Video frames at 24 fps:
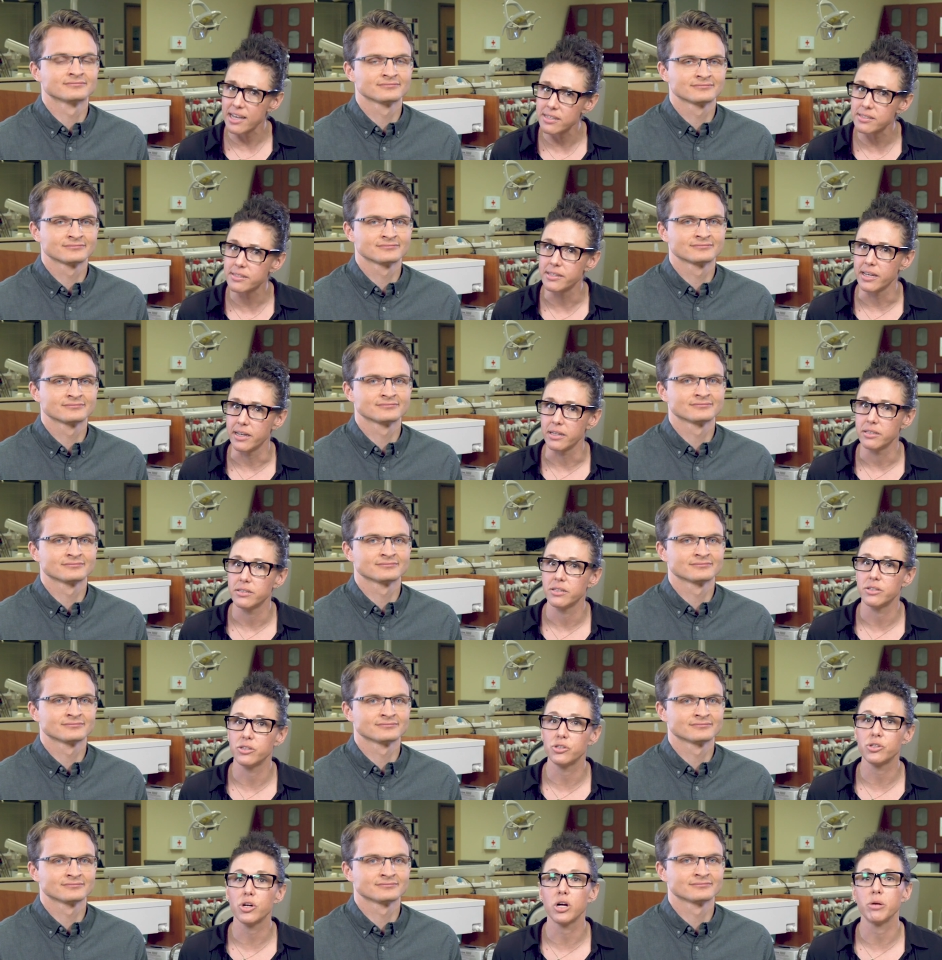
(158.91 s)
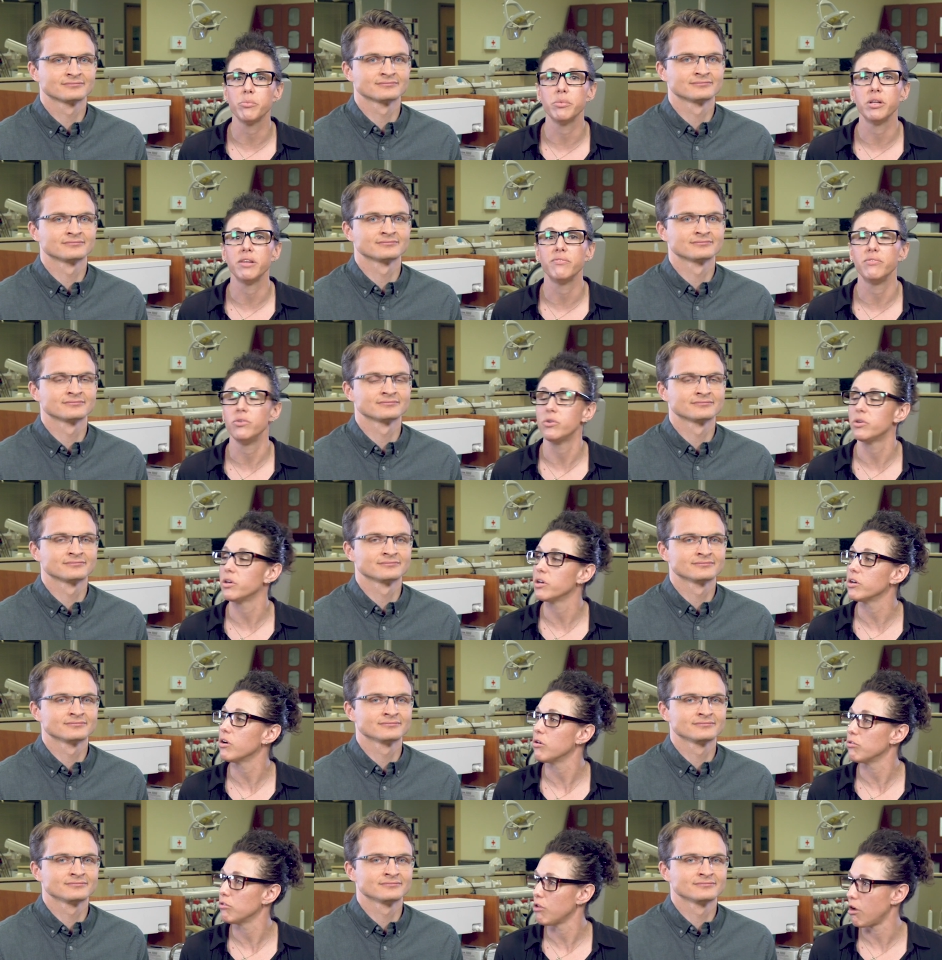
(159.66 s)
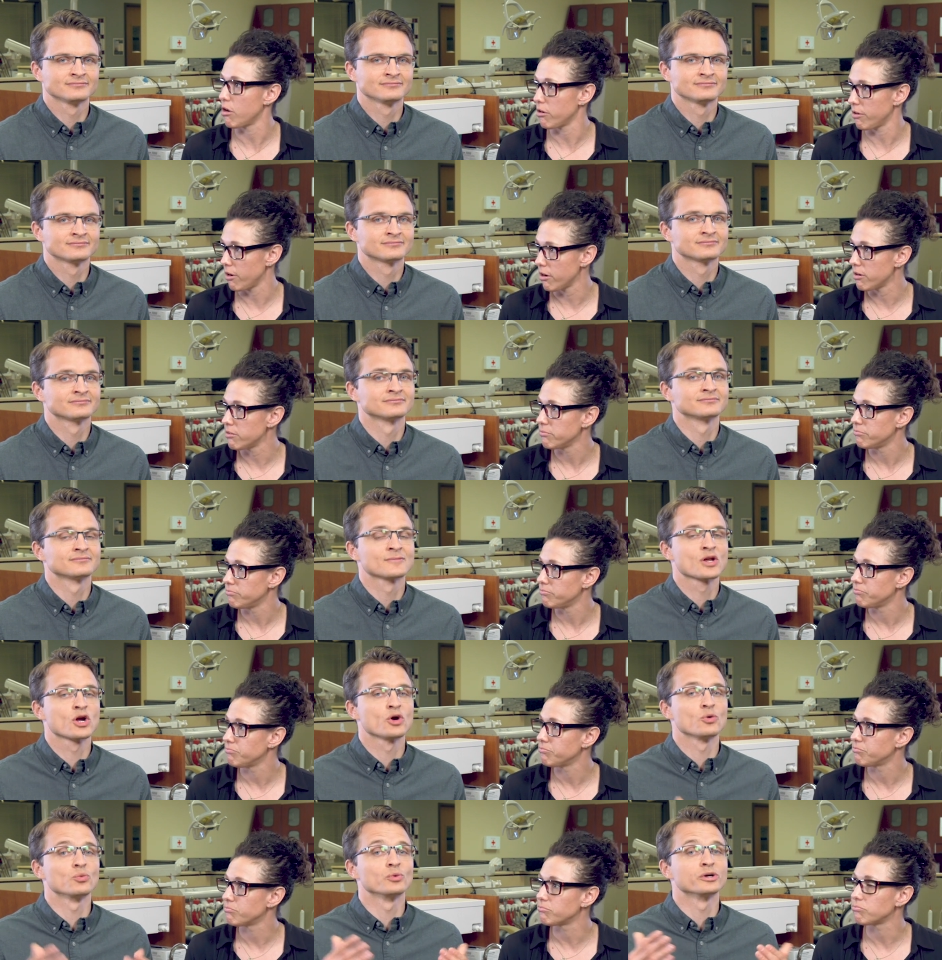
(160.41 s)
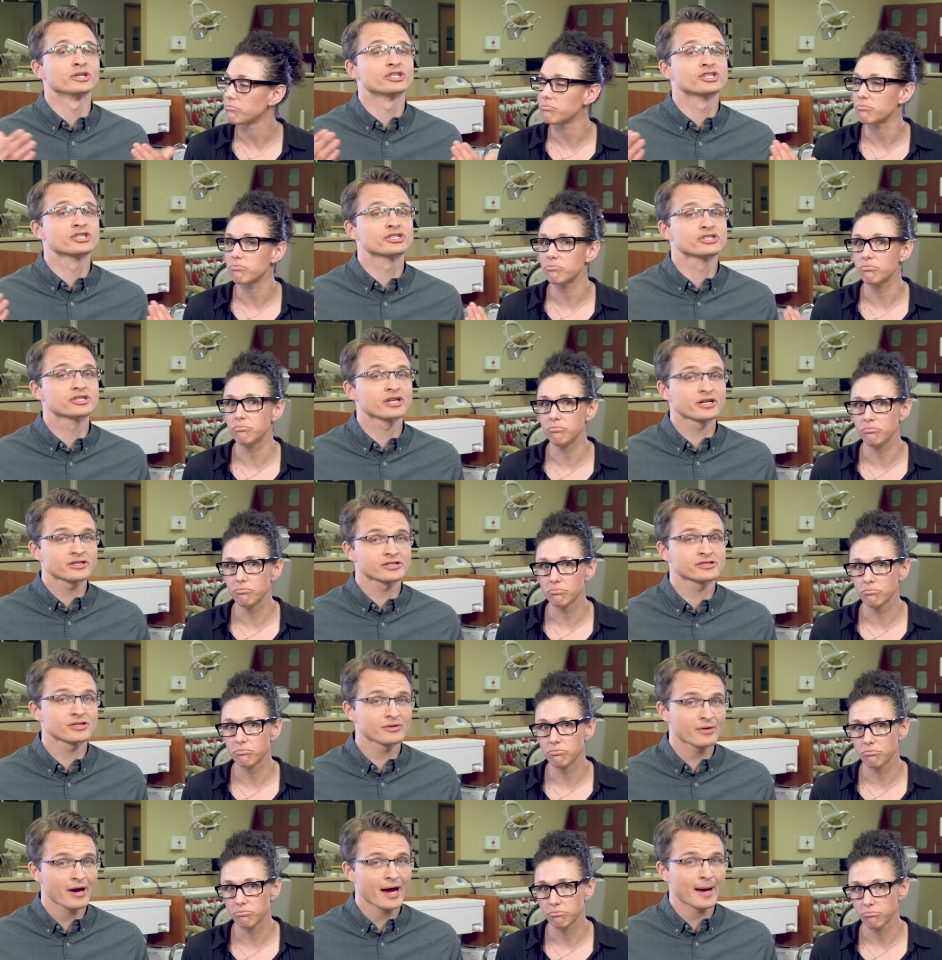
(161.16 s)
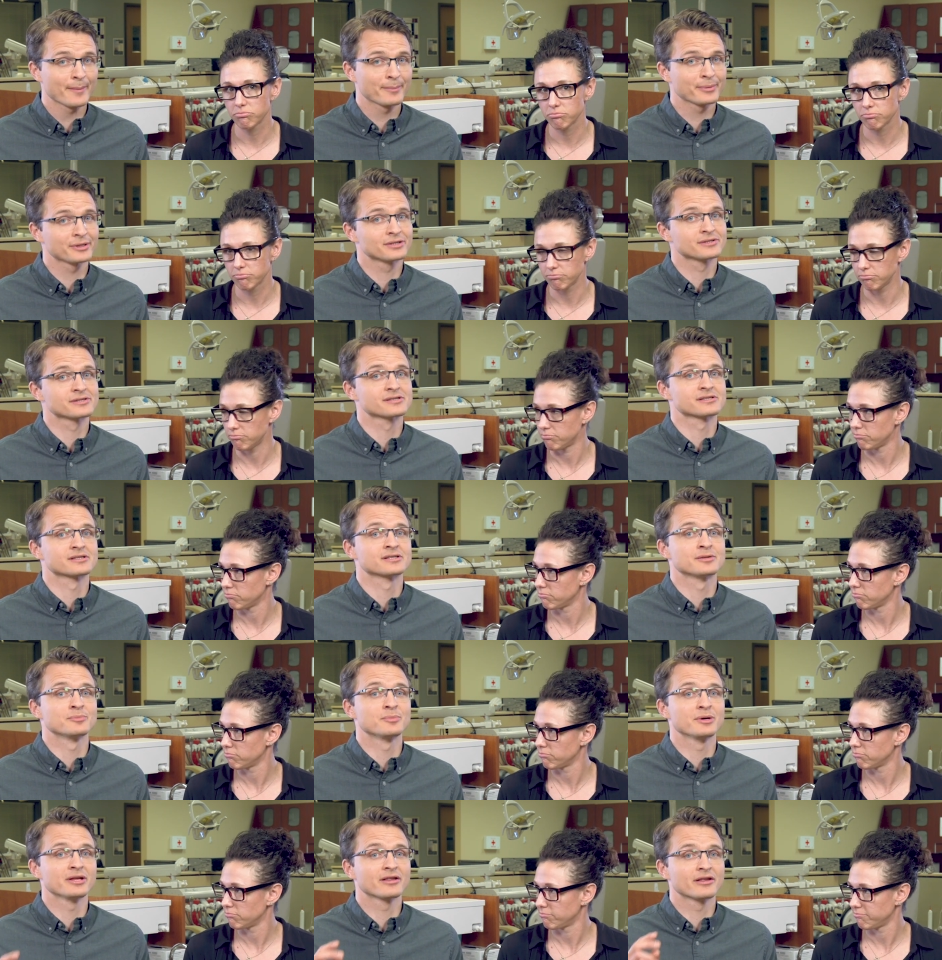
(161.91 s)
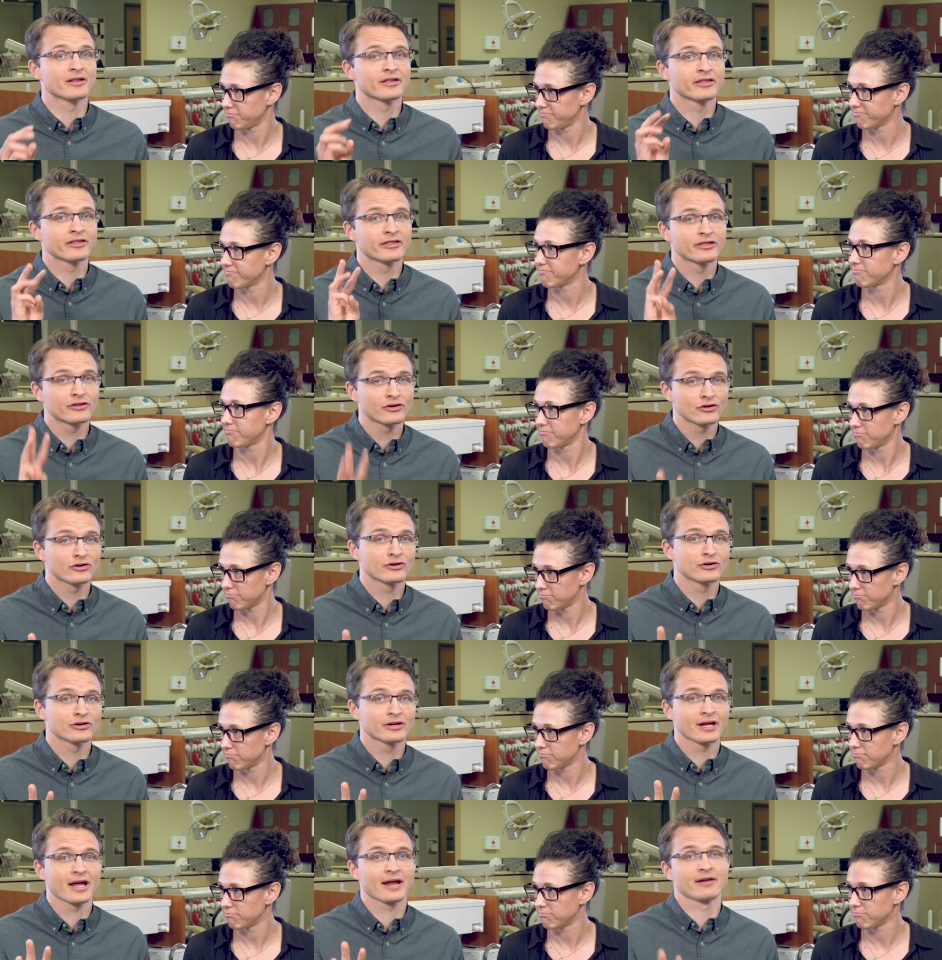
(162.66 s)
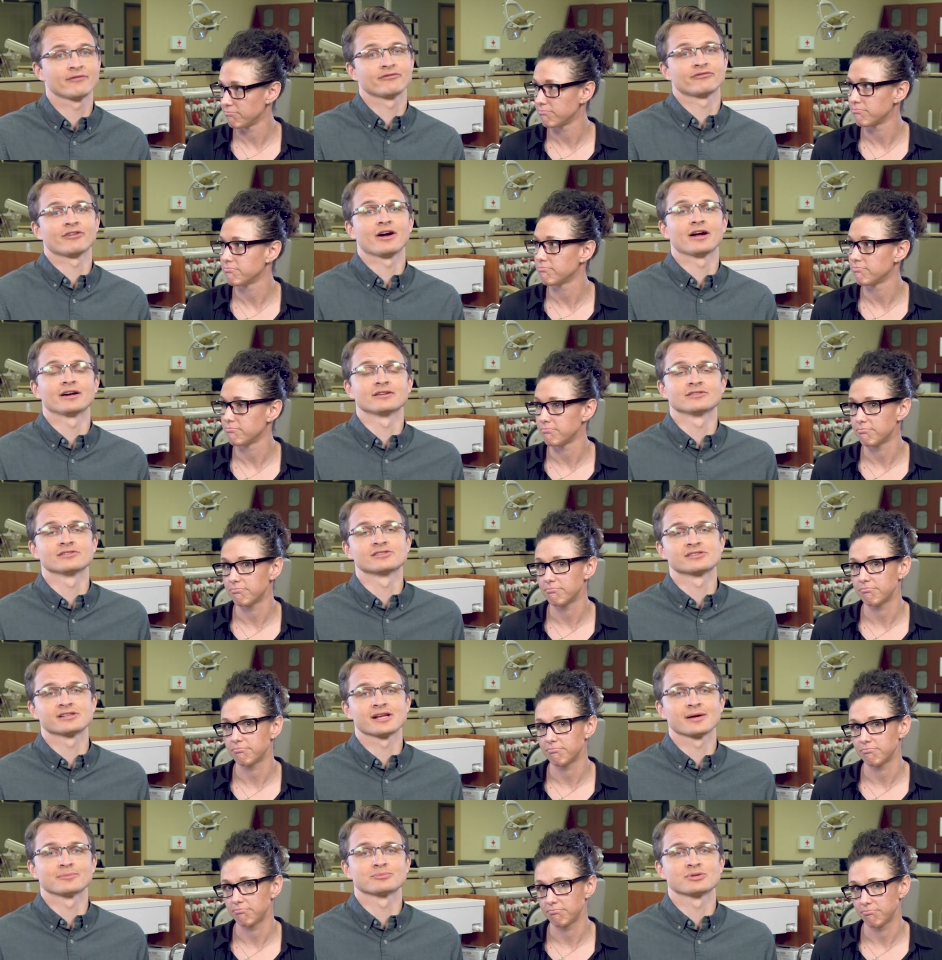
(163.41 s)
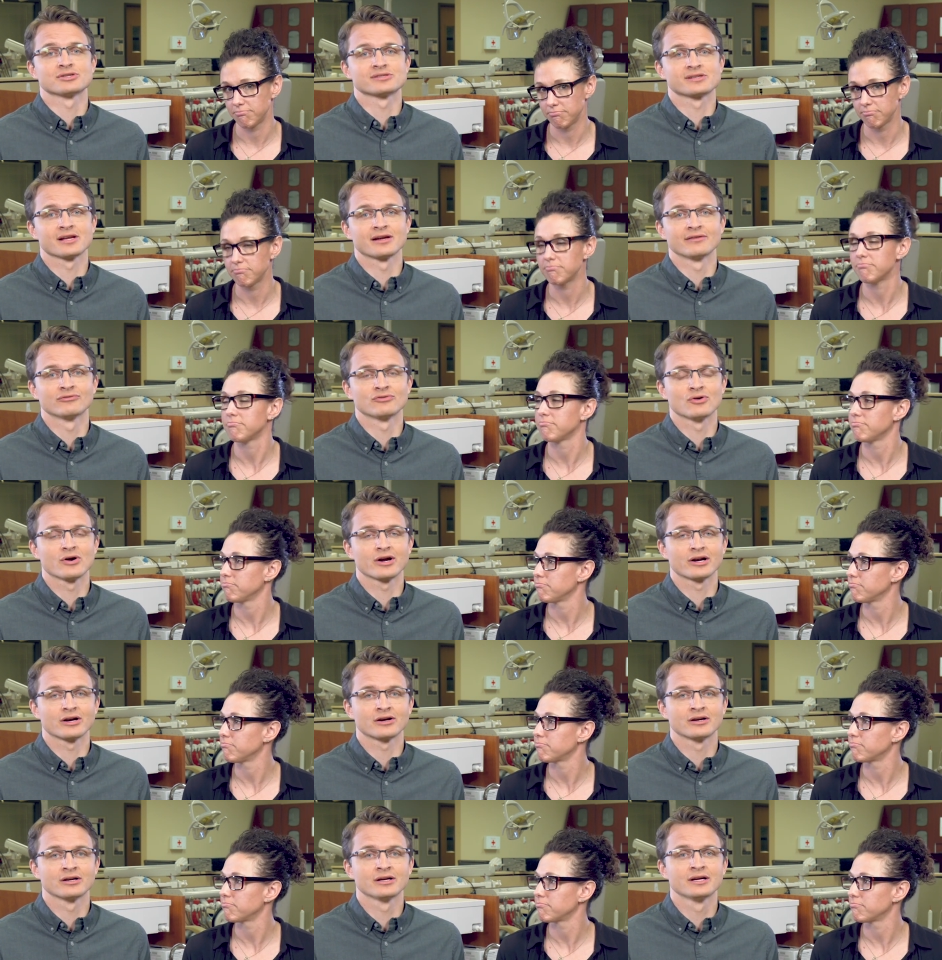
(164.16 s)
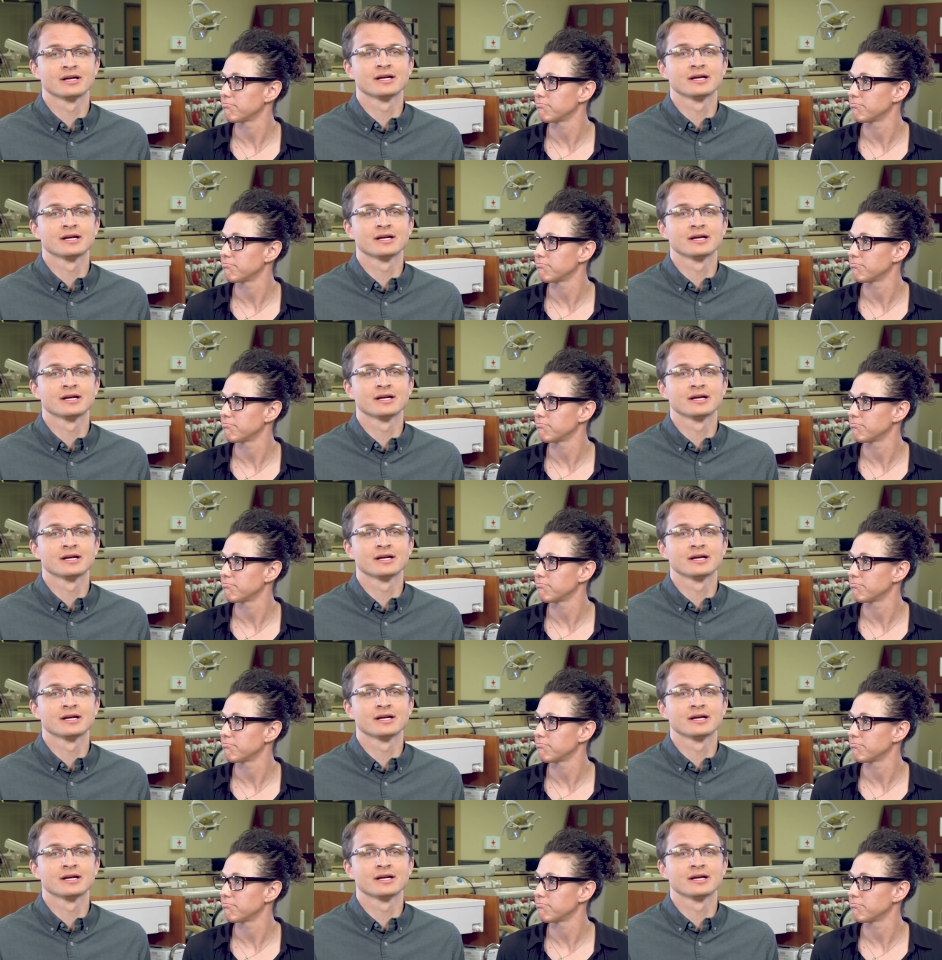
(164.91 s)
Speaker 1: testing to determine if you can go longer.
Speaker 2: Which just so happens to be the third and final step to safe water.